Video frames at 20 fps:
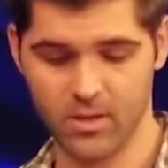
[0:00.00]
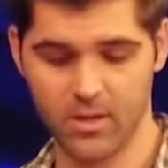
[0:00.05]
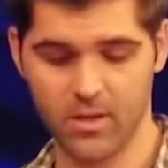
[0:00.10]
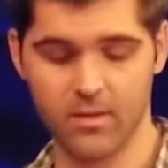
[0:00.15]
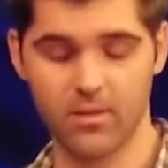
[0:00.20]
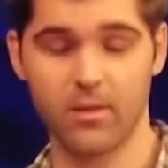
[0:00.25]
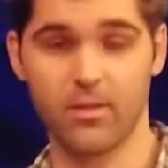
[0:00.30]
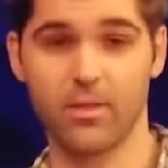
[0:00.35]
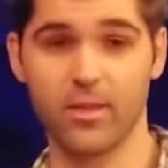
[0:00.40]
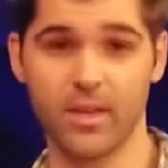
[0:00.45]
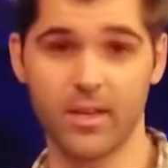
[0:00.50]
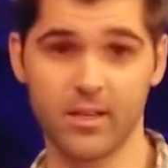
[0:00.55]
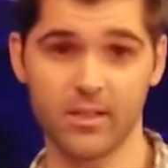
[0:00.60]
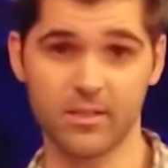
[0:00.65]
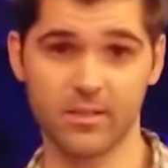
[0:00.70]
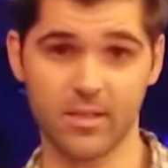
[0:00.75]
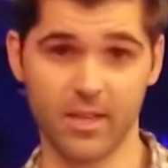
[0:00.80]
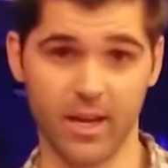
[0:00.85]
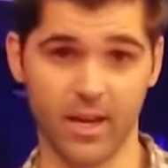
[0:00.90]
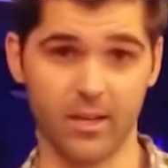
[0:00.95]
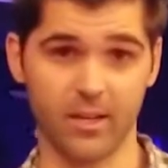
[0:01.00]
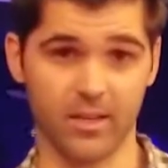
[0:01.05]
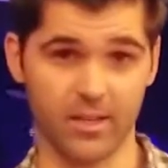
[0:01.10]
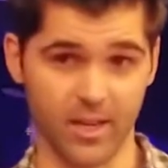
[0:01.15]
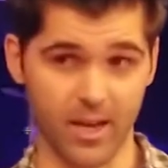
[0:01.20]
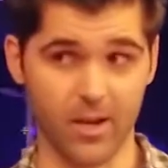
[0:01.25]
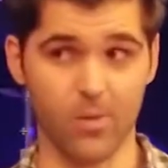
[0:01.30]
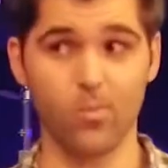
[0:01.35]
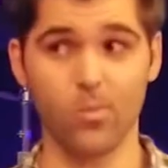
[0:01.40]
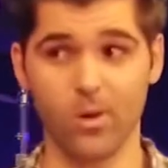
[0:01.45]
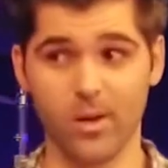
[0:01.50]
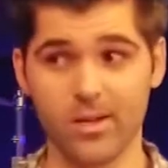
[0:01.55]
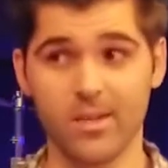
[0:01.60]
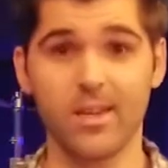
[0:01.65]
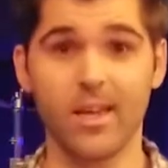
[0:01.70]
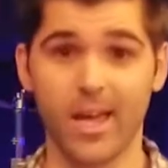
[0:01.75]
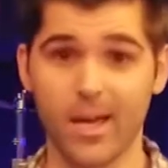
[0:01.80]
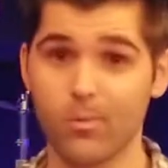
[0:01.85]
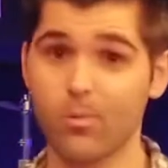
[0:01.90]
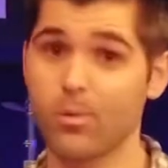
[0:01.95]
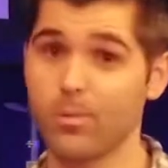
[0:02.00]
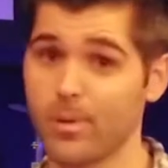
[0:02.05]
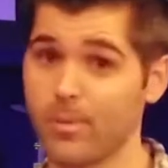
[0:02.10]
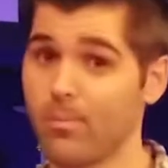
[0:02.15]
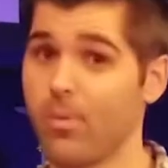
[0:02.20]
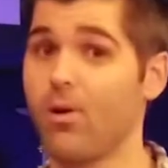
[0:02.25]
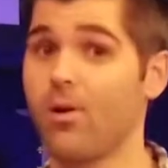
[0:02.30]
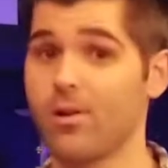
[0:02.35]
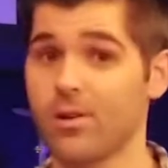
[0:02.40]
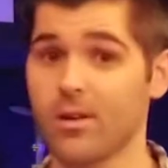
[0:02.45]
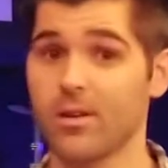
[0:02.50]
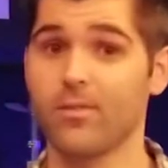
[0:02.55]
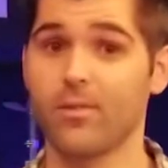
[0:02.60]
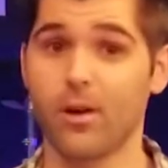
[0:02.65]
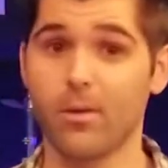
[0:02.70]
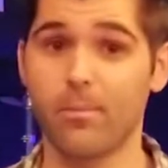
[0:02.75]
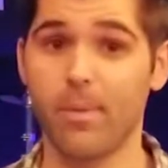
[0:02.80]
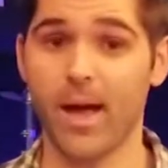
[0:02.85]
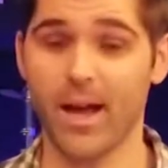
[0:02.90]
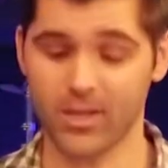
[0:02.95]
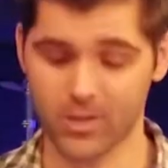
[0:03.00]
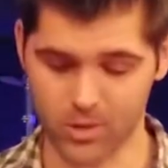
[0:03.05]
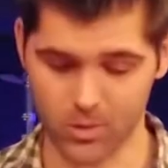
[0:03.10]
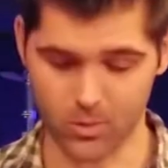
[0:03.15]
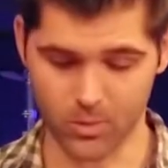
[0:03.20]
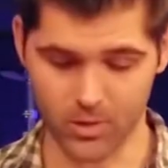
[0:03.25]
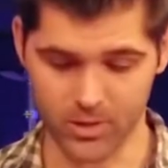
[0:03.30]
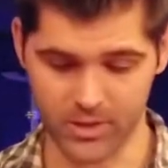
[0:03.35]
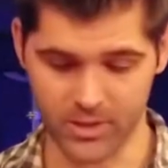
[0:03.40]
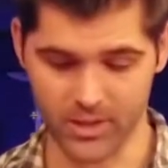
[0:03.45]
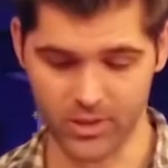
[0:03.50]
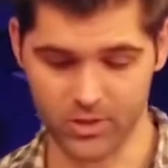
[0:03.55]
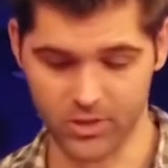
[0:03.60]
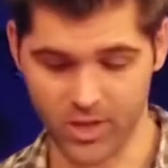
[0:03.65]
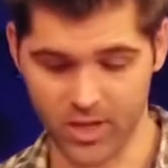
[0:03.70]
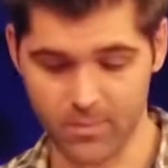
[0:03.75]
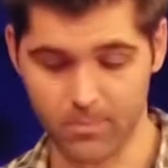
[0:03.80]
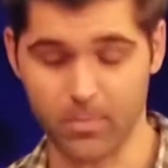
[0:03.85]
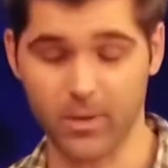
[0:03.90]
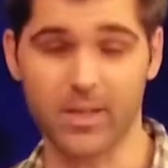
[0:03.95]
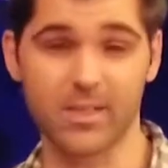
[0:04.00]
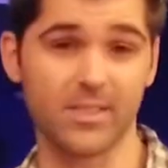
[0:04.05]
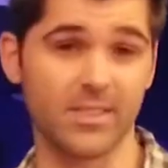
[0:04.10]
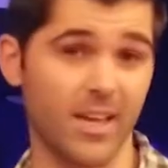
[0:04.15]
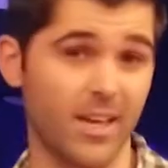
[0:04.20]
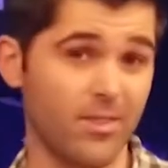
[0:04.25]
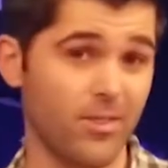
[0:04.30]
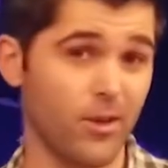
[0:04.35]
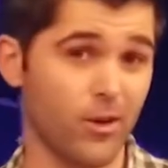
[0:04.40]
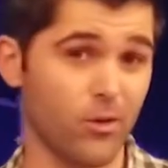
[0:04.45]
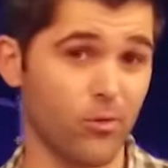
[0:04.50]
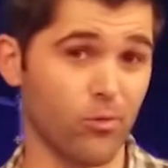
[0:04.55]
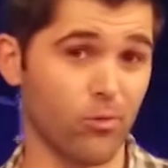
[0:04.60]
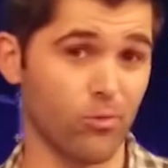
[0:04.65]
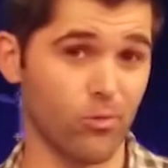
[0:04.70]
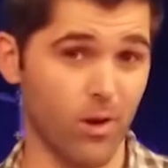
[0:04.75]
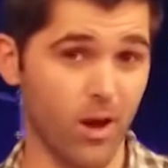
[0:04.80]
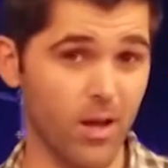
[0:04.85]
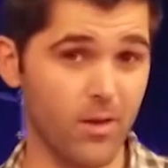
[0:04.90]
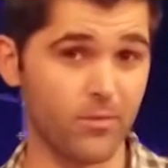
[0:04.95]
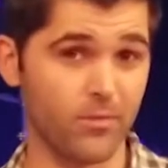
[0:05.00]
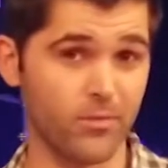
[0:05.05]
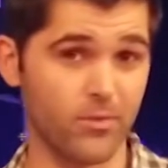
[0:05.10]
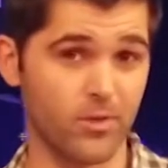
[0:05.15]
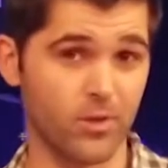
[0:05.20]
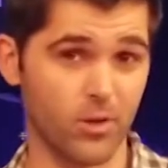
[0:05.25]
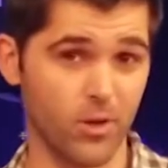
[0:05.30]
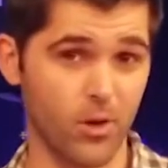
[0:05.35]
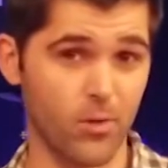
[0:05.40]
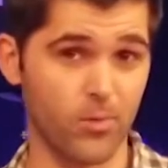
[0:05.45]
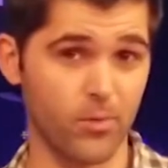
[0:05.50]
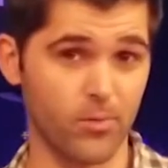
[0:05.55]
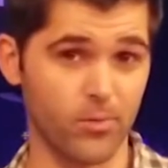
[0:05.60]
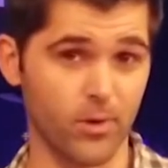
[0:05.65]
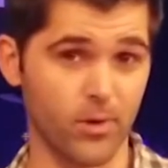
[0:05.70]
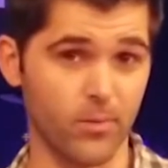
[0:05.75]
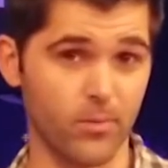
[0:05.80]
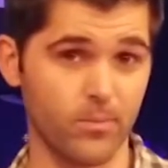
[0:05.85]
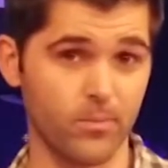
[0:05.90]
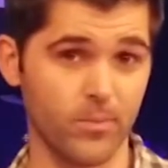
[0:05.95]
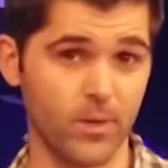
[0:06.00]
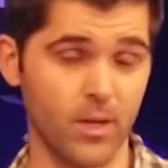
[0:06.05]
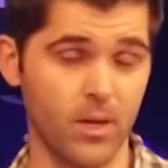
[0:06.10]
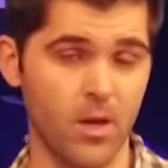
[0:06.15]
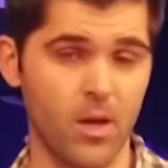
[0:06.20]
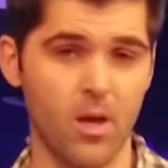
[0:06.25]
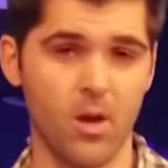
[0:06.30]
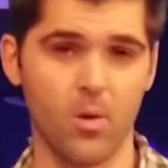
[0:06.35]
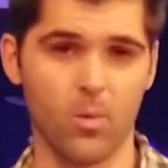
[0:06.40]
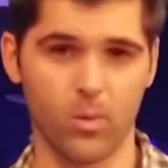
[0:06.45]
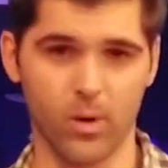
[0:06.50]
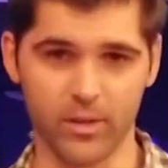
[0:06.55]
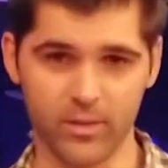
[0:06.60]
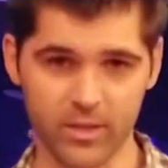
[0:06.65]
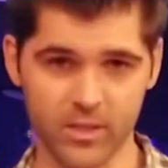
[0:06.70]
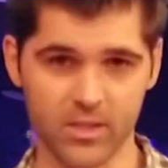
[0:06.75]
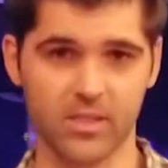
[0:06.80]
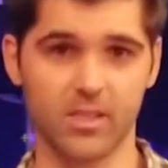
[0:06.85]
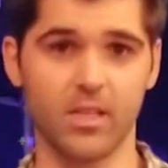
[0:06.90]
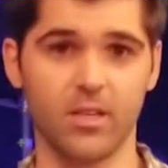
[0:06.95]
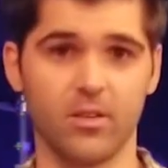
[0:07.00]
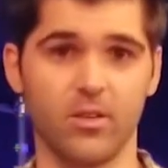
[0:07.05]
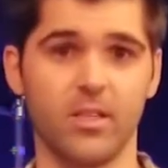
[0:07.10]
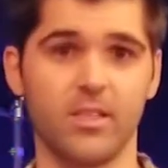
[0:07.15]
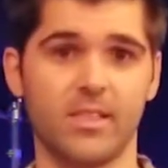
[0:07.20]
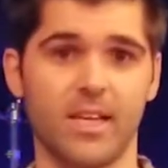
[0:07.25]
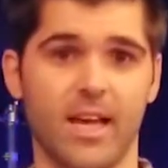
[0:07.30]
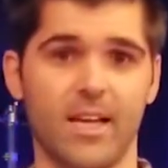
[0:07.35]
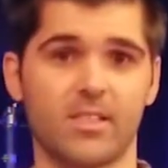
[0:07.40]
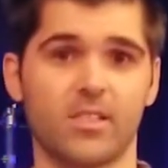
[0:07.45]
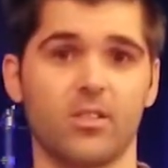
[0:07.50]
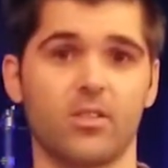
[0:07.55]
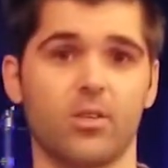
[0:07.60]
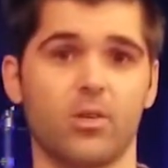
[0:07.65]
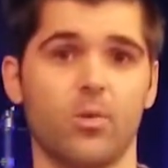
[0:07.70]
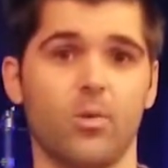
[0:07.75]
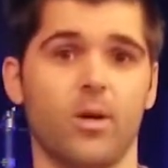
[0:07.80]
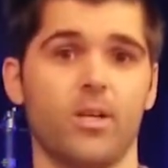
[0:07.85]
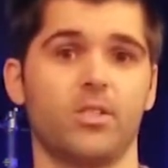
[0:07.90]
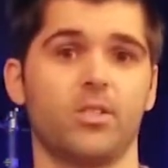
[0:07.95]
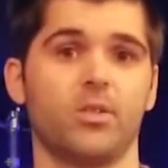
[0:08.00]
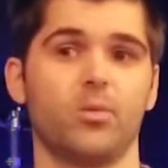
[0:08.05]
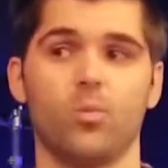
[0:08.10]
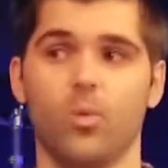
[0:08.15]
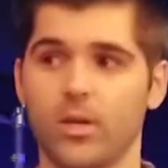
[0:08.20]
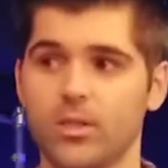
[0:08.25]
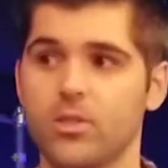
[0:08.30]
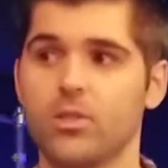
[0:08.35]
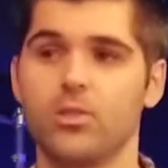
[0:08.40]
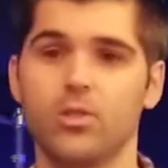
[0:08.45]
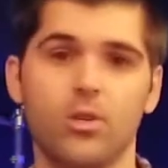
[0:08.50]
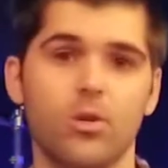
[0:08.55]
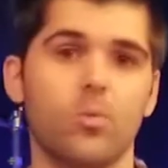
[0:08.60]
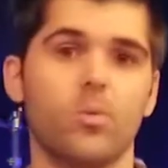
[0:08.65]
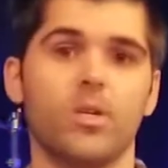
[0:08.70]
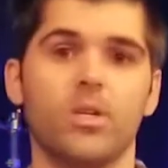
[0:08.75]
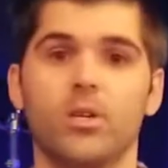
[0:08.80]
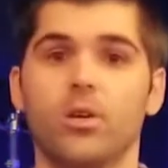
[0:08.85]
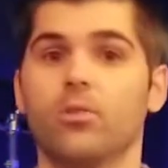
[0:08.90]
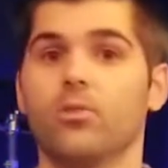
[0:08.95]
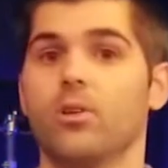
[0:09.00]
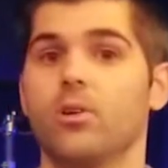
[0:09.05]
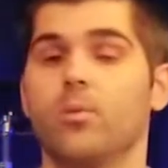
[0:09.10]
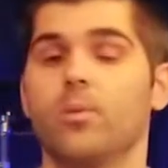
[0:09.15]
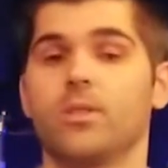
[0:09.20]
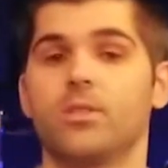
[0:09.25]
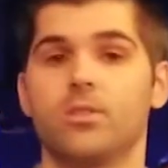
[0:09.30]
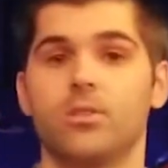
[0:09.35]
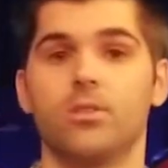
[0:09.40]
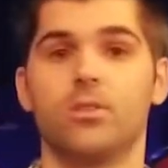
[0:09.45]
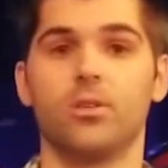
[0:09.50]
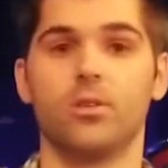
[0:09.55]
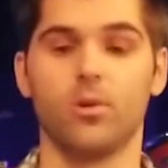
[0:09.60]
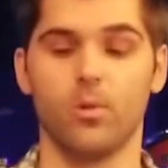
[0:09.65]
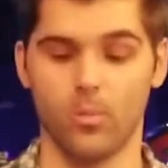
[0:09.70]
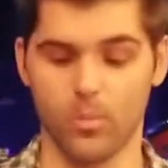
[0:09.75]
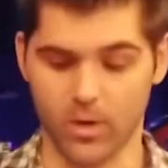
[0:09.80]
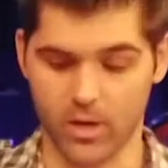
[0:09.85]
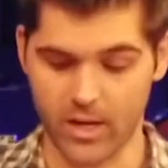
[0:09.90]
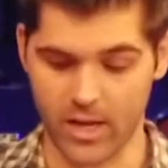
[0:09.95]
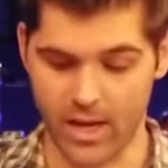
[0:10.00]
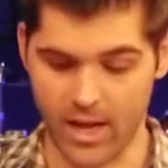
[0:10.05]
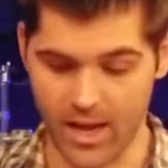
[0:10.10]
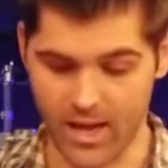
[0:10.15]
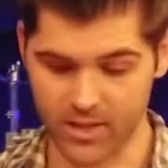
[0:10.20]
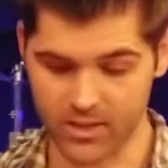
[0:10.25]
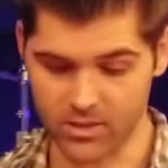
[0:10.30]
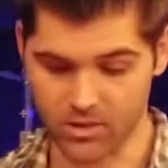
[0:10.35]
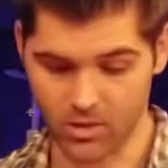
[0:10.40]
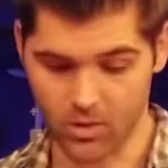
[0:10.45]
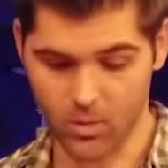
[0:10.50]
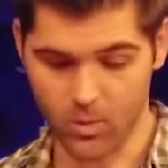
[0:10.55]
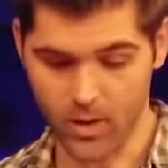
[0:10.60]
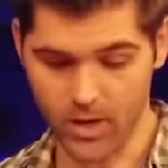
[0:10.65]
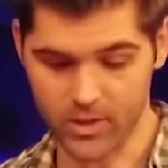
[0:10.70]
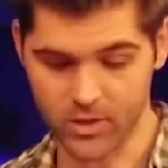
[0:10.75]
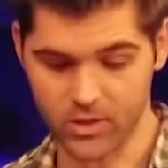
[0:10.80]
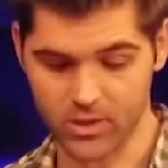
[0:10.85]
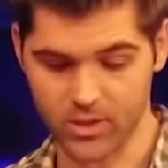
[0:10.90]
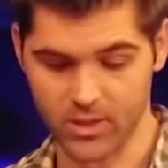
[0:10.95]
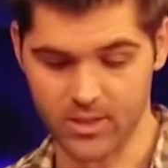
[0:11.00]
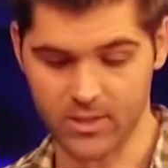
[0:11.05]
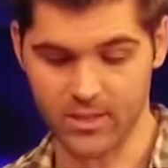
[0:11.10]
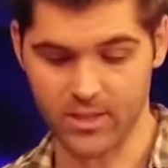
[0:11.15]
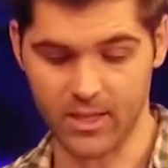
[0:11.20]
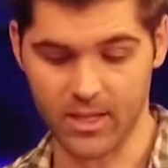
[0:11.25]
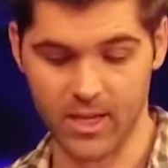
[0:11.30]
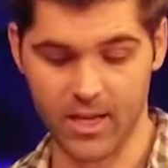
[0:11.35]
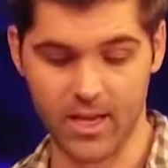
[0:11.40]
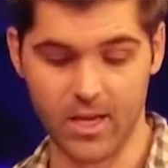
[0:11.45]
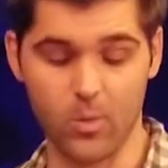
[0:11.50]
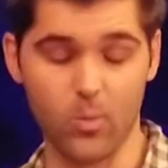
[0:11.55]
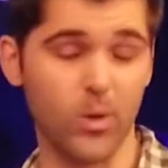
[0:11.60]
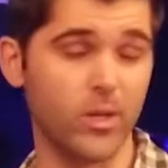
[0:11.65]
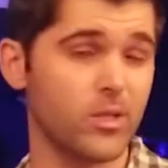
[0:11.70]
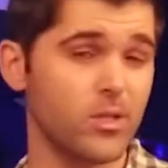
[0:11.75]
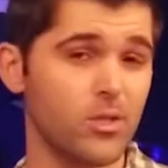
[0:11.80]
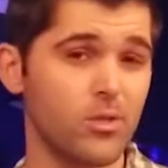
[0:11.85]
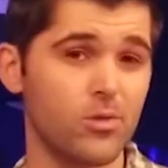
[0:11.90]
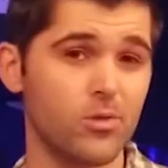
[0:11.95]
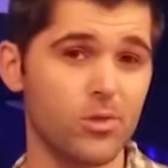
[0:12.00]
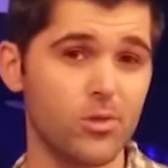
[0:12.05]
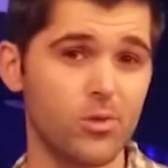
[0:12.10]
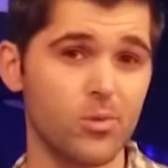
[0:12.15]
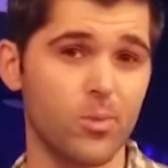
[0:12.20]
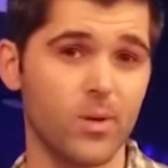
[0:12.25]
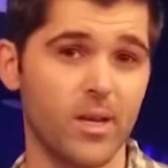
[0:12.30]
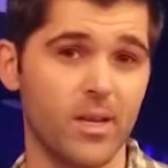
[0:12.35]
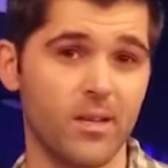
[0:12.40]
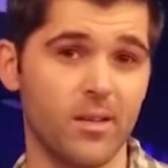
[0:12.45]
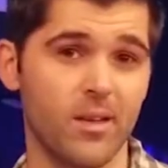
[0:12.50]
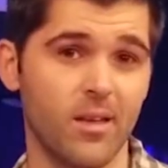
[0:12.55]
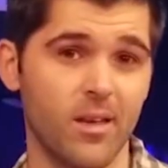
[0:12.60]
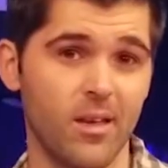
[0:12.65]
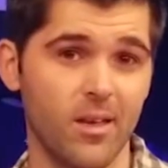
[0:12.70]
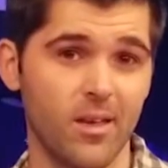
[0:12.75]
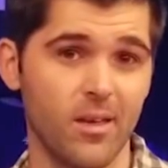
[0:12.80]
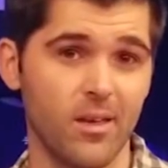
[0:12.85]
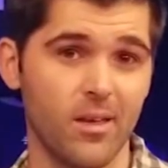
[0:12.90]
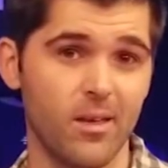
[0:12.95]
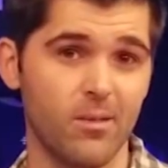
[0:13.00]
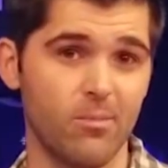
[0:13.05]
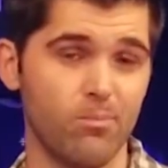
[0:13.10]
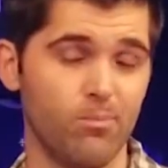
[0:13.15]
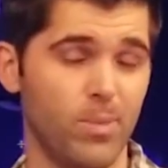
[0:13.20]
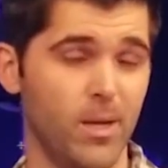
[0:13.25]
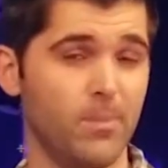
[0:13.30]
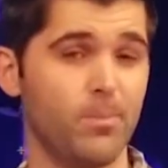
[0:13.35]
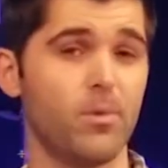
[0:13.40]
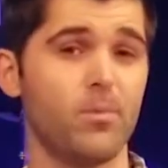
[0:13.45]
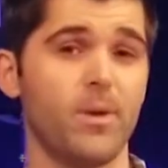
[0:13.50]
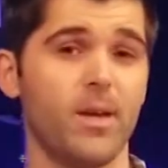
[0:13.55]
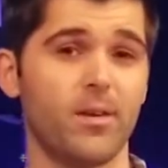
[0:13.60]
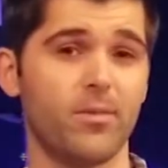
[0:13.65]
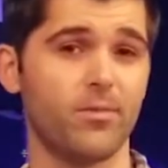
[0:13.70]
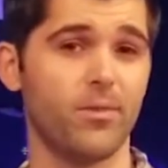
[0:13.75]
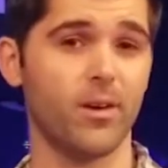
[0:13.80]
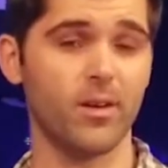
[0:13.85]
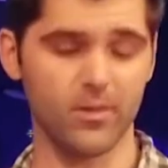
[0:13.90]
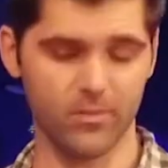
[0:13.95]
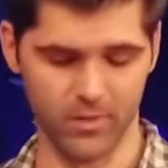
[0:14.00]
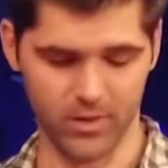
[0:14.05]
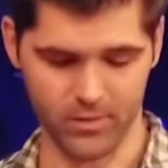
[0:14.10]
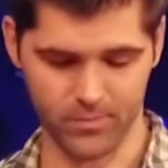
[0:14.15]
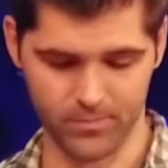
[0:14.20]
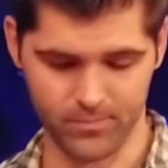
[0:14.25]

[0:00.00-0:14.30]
the things that, again, one day will be part of our backstories that shape us, and they're rough to go through. We're in this series asking the question, what to do when you don't know what to do, and we're going to ask the question today, what do you do when people make fun of you?